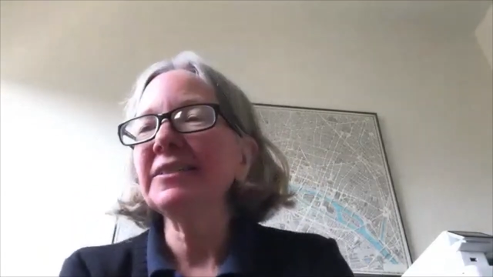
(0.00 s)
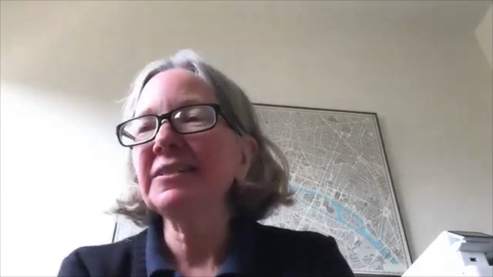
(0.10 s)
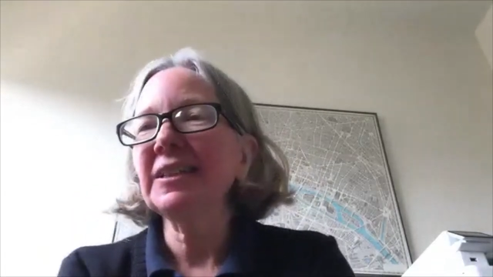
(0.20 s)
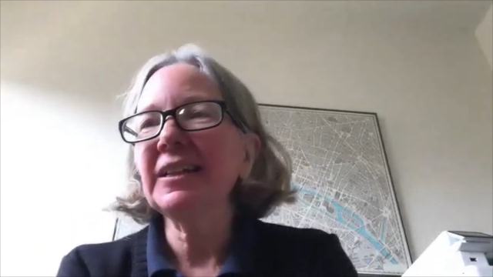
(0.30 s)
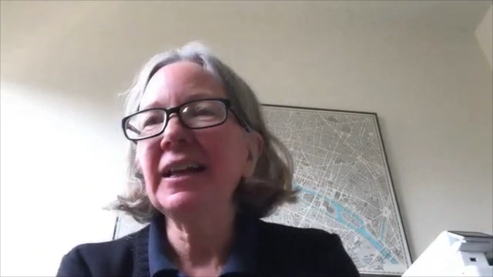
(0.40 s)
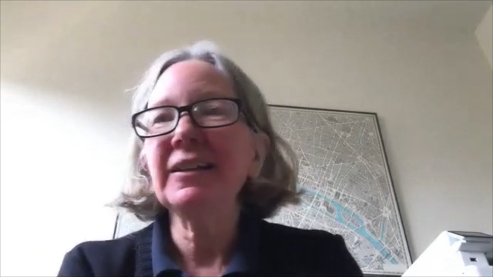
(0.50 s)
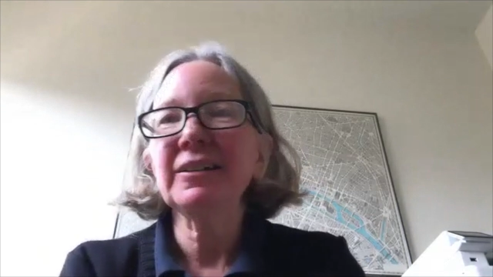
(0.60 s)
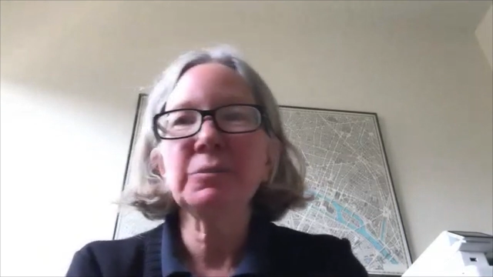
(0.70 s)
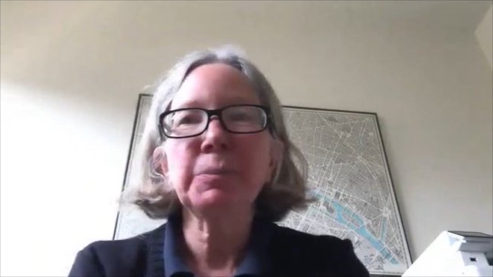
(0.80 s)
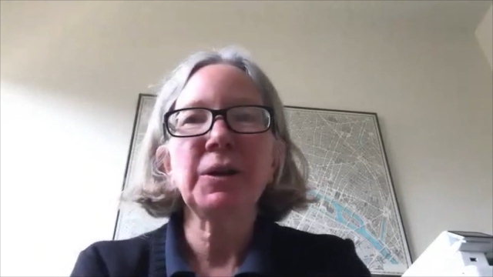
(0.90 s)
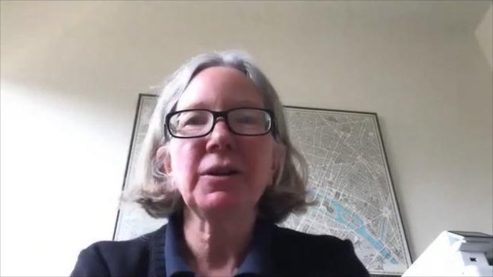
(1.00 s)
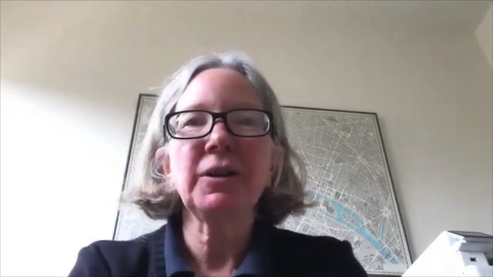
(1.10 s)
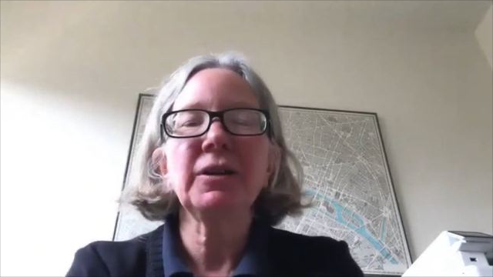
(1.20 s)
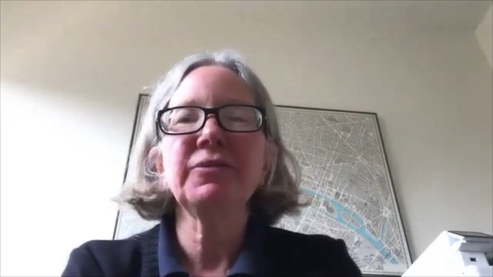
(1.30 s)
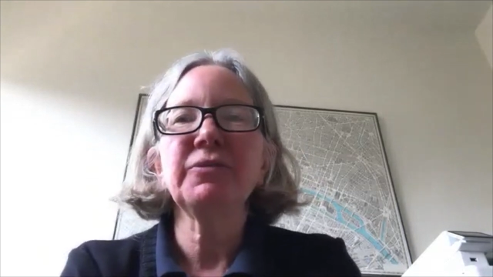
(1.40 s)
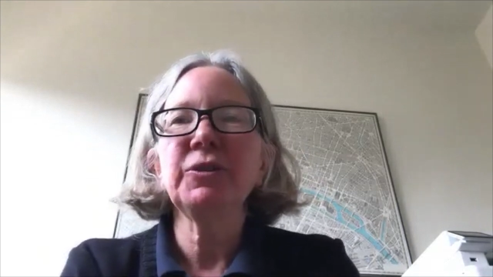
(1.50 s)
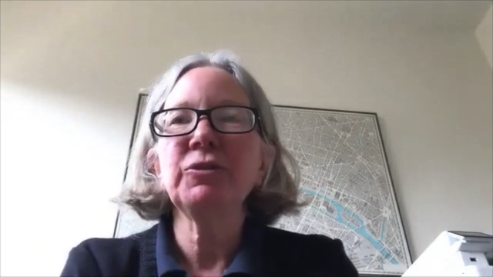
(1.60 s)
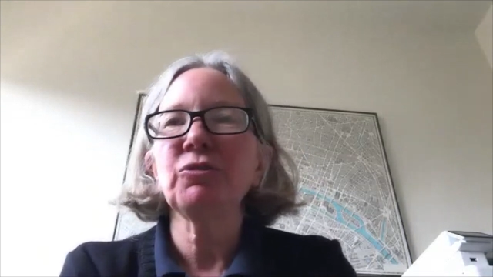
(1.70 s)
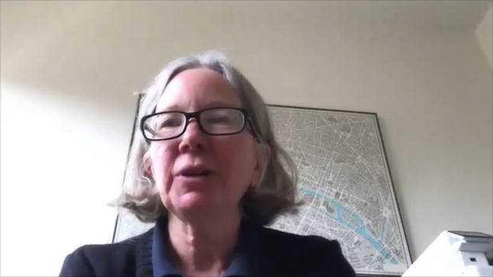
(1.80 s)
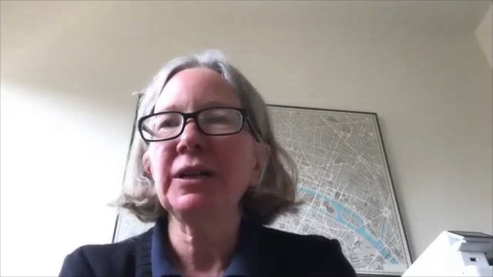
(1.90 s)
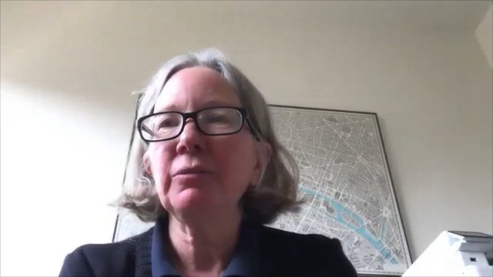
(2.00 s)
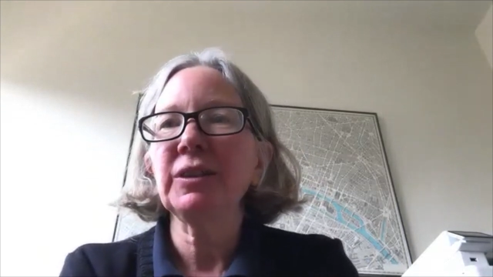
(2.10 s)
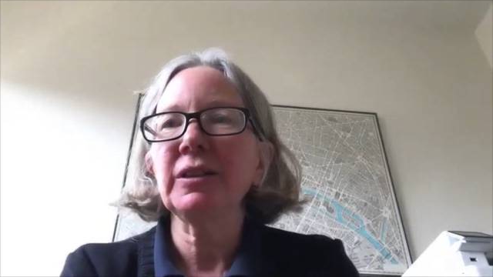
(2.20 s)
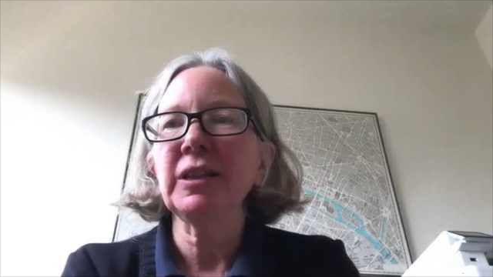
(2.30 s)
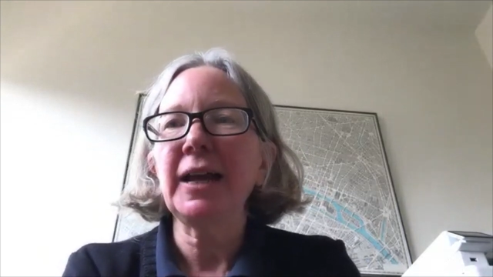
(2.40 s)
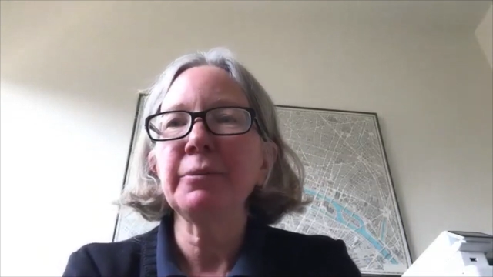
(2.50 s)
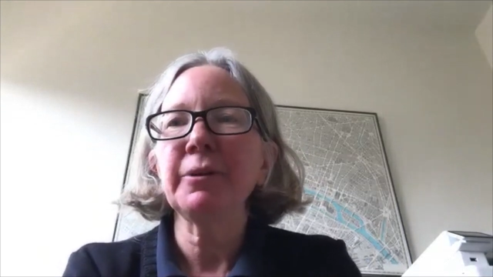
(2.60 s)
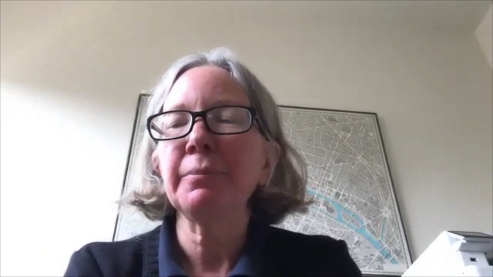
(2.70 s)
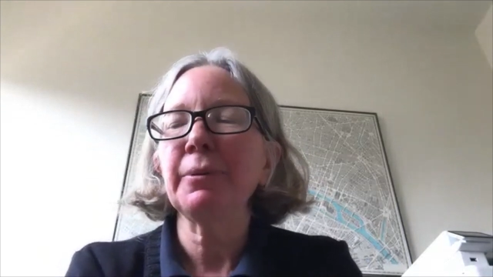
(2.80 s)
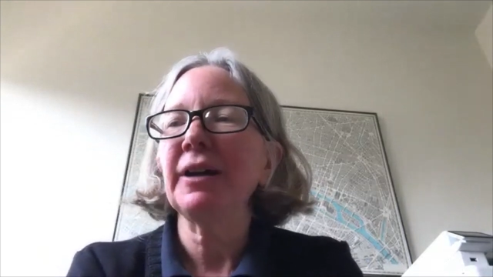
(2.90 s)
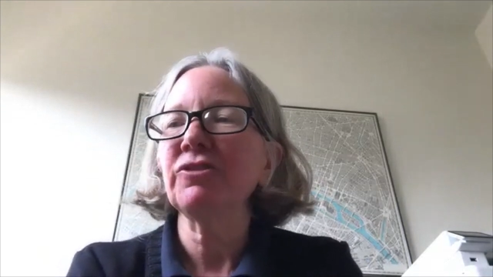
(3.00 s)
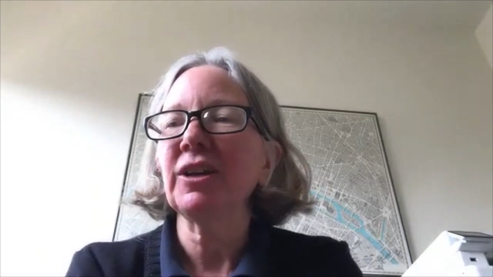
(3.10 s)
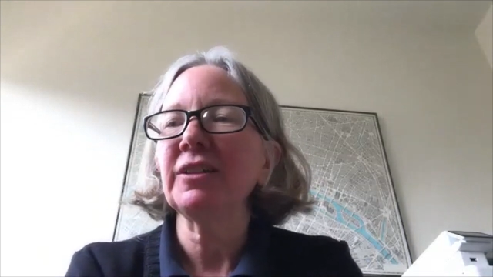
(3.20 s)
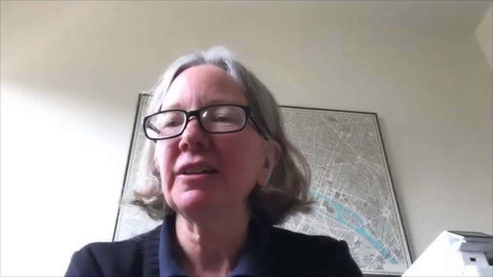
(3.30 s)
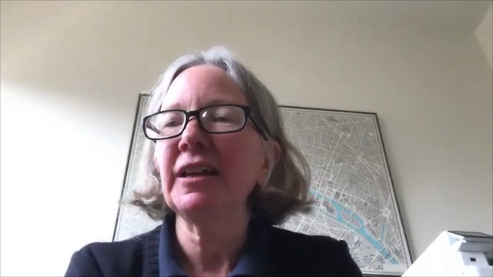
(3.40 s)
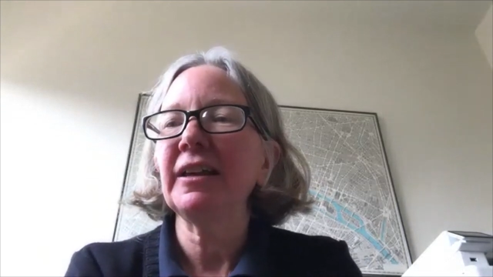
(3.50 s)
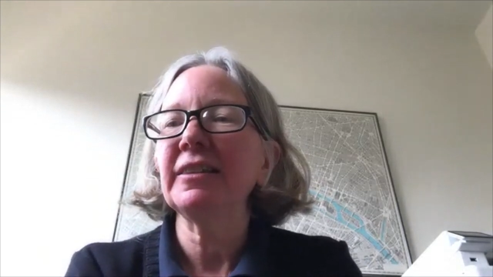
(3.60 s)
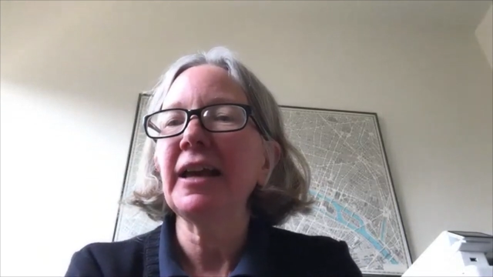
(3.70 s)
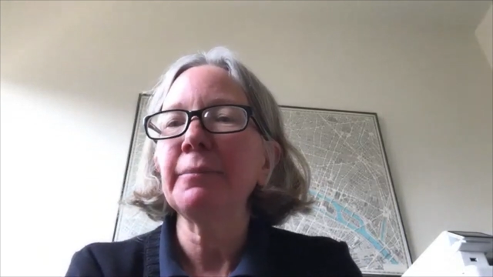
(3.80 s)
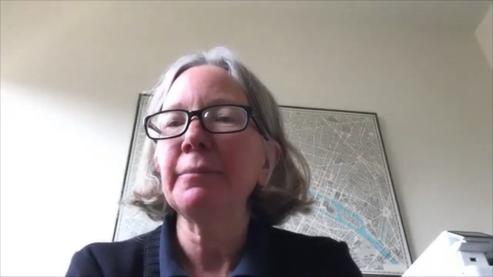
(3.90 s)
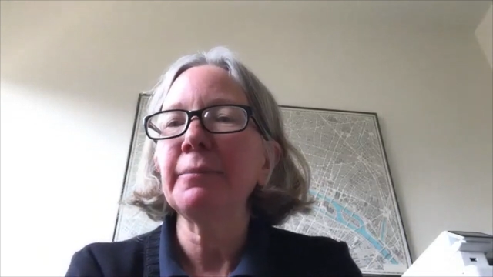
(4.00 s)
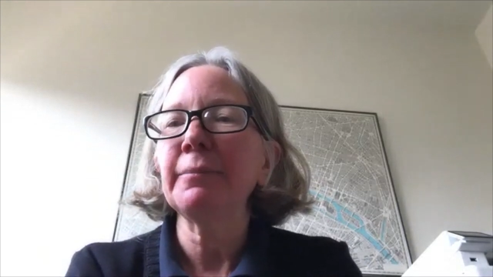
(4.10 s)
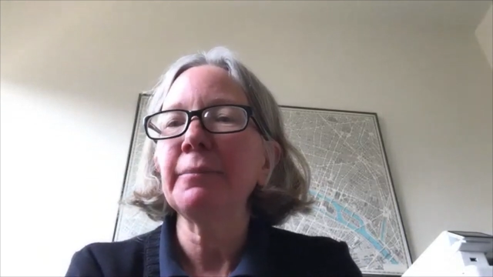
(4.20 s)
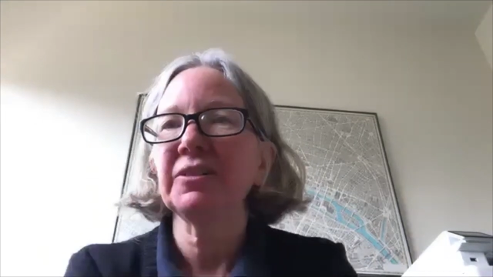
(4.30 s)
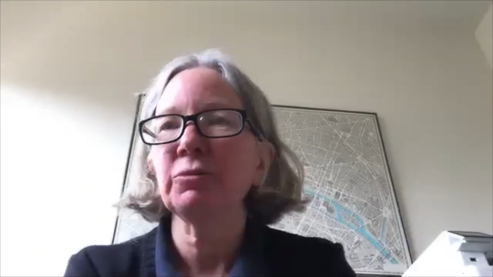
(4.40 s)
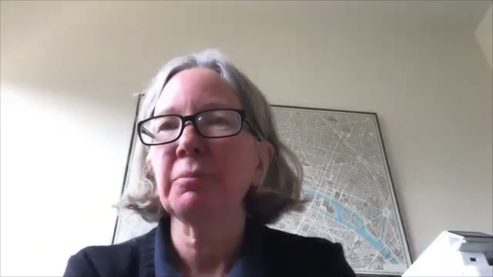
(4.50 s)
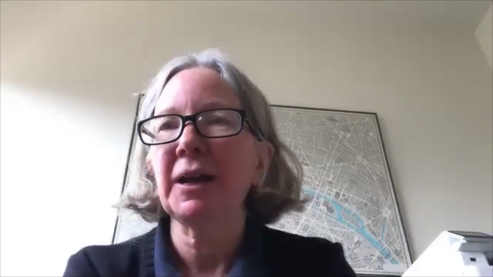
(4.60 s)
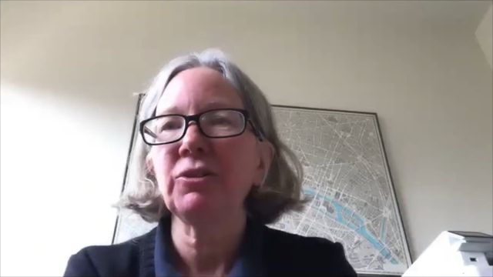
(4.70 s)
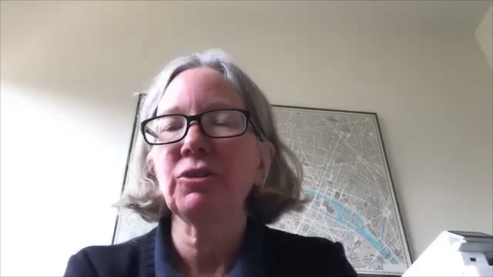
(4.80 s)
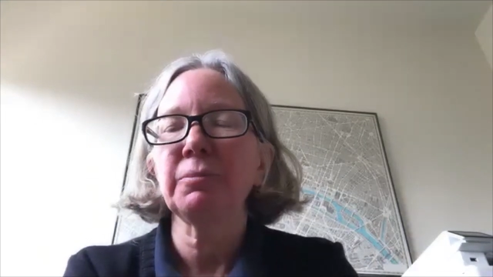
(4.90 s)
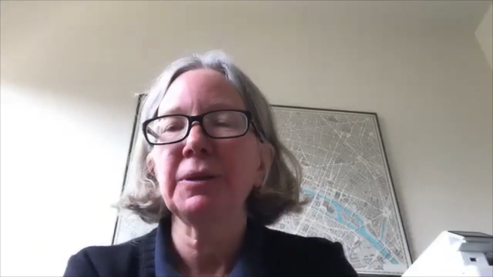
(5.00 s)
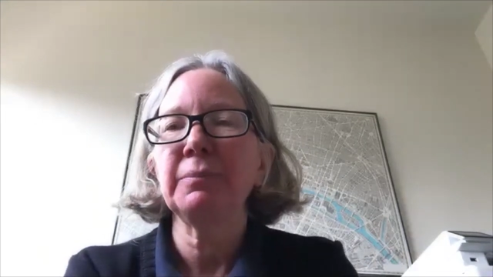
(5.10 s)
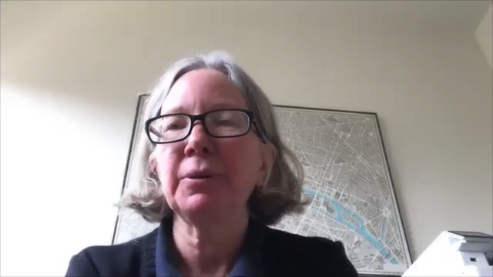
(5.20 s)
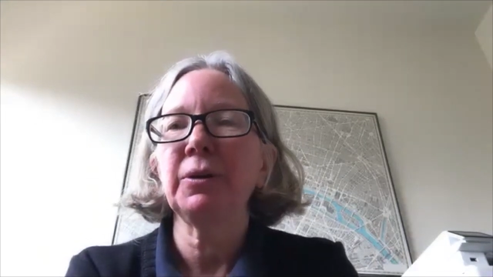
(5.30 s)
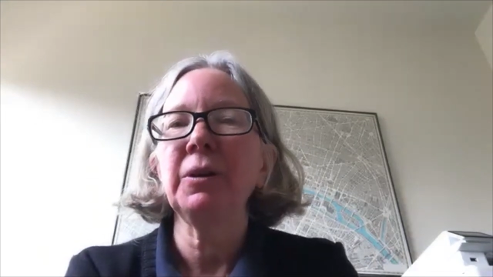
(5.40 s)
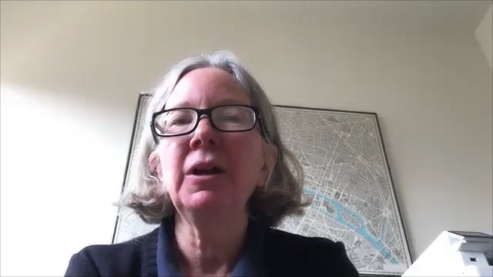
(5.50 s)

said, Hannah's part of the Future Ready with the Library project, and that project, as a reminder to people,